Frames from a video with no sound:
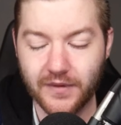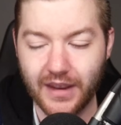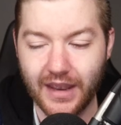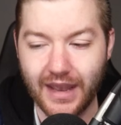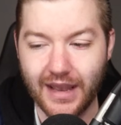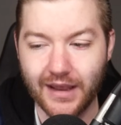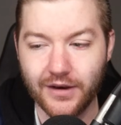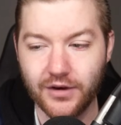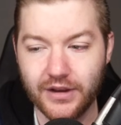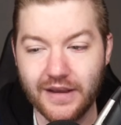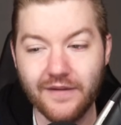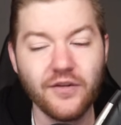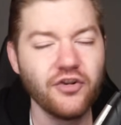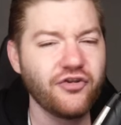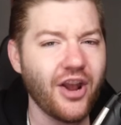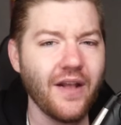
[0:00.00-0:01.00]
And
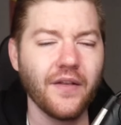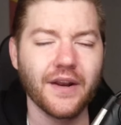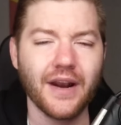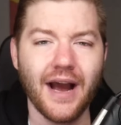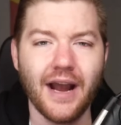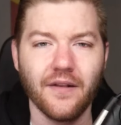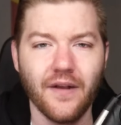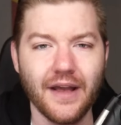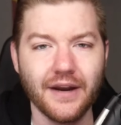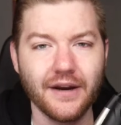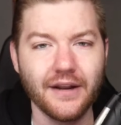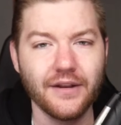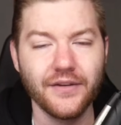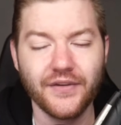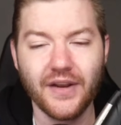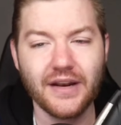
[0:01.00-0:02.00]
even Jalen highlighted
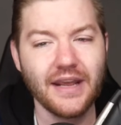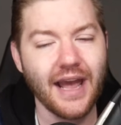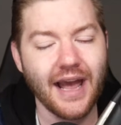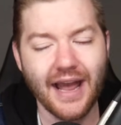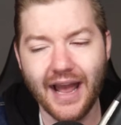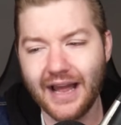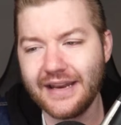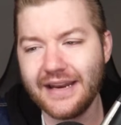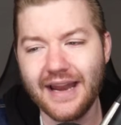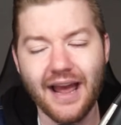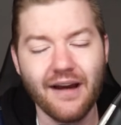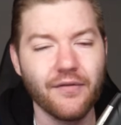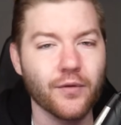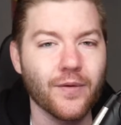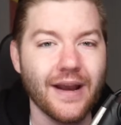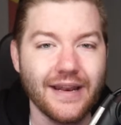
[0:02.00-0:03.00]
it and said, Yeah, I didn't
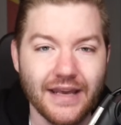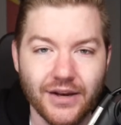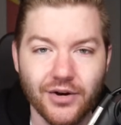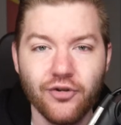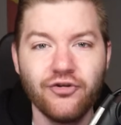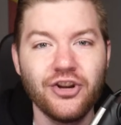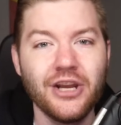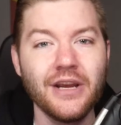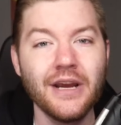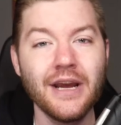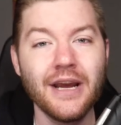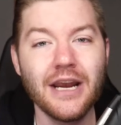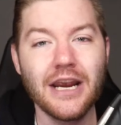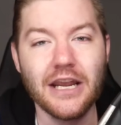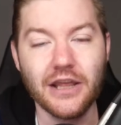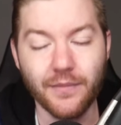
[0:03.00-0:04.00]
have the right energy
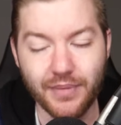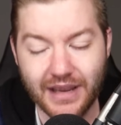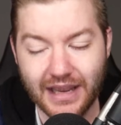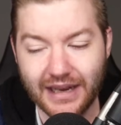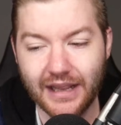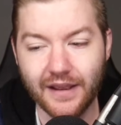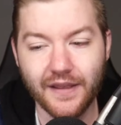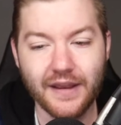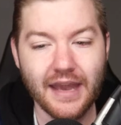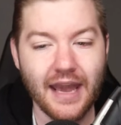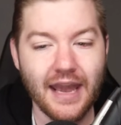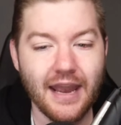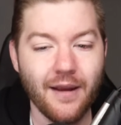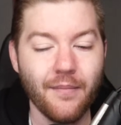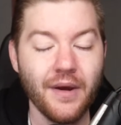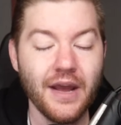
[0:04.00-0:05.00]
in the beginning of the
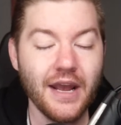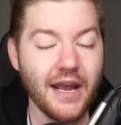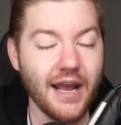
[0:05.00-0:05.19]
game.